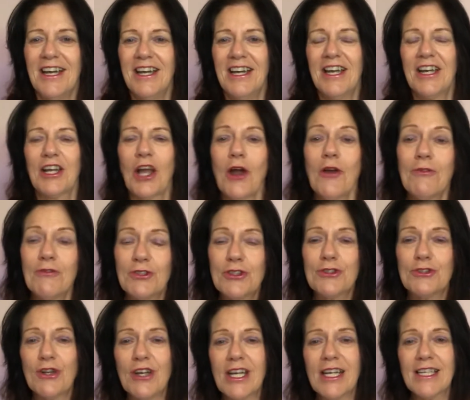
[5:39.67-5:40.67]
go for
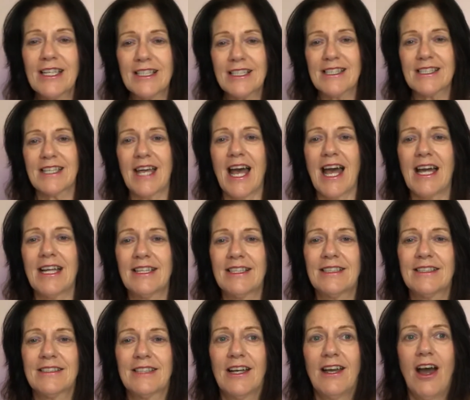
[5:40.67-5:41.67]
drinks,
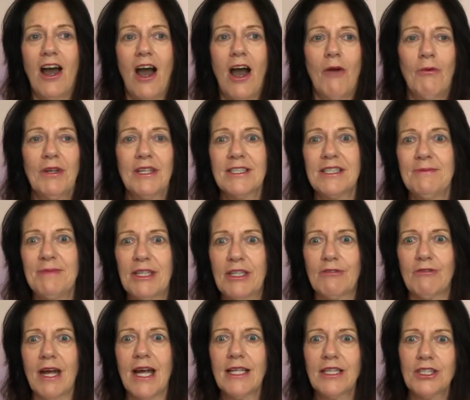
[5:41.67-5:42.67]
and I want to see my
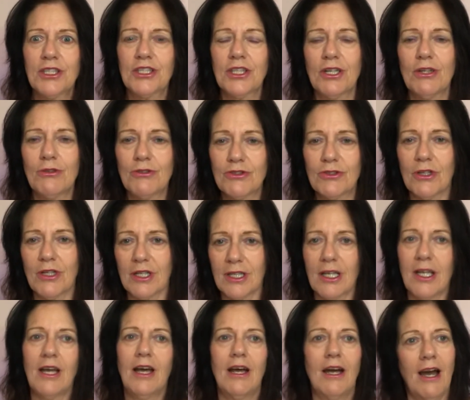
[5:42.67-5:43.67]
grandchildren.